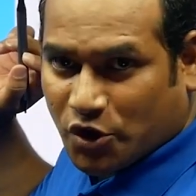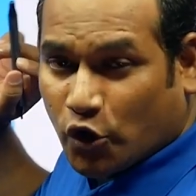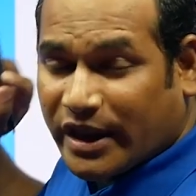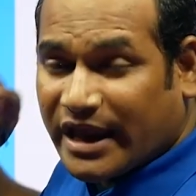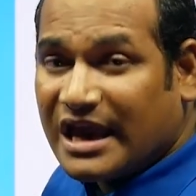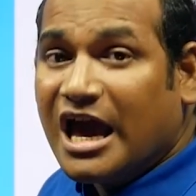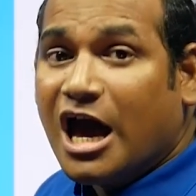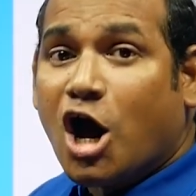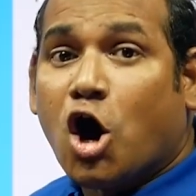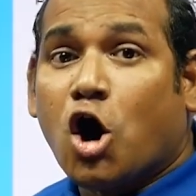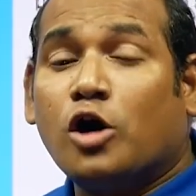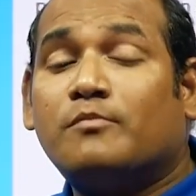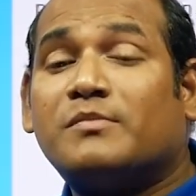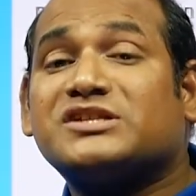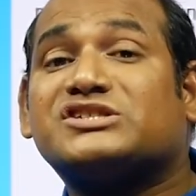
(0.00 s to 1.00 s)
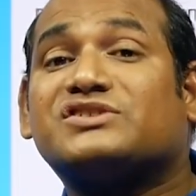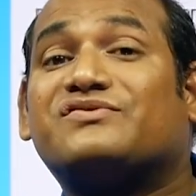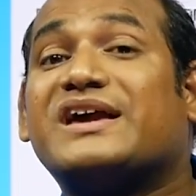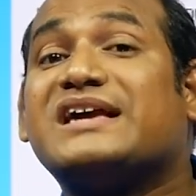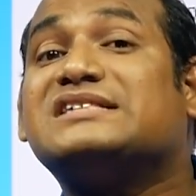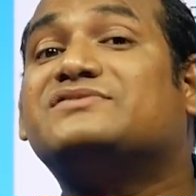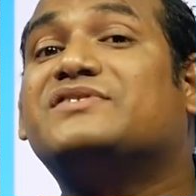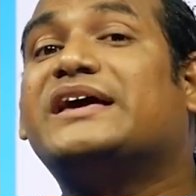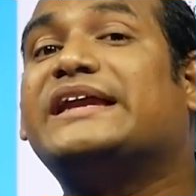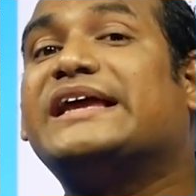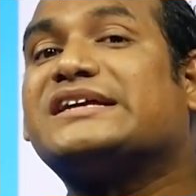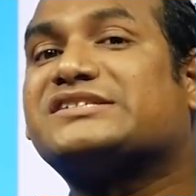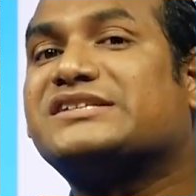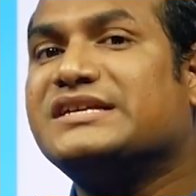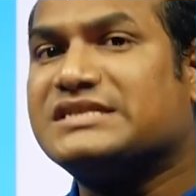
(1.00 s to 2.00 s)
Okay, how much phase
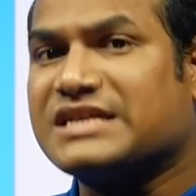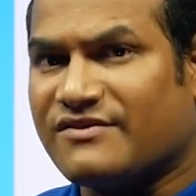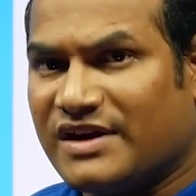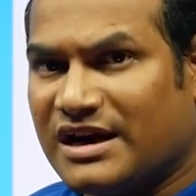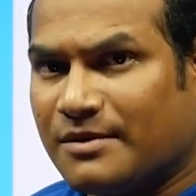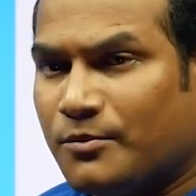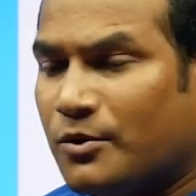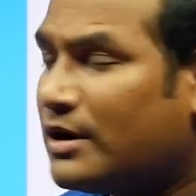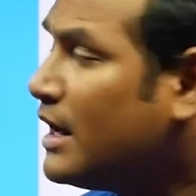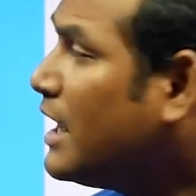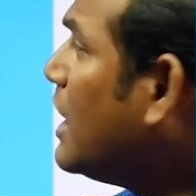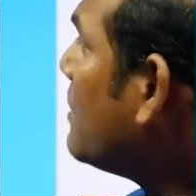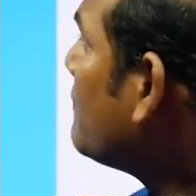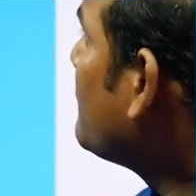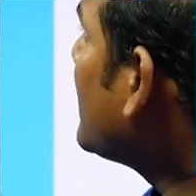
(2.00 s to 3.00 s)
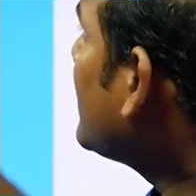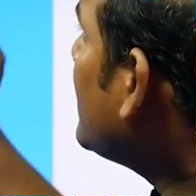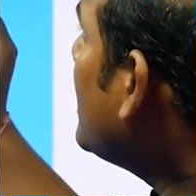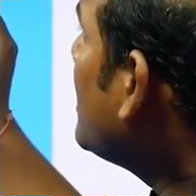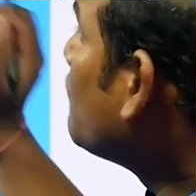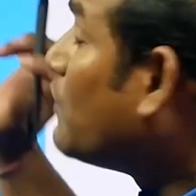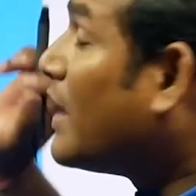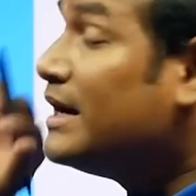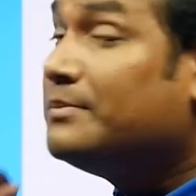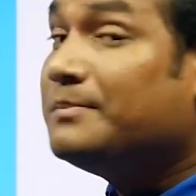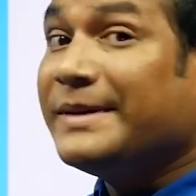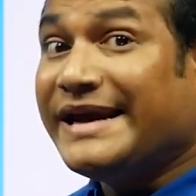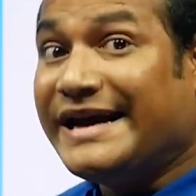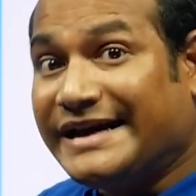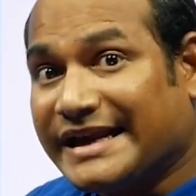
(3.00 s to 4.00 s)
variation is available for 1
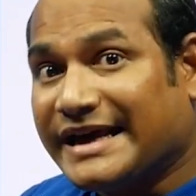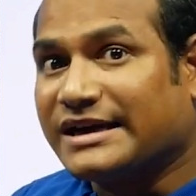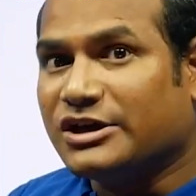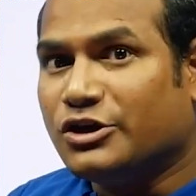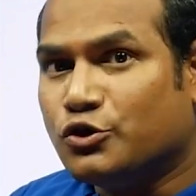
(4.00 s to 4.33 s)
meter?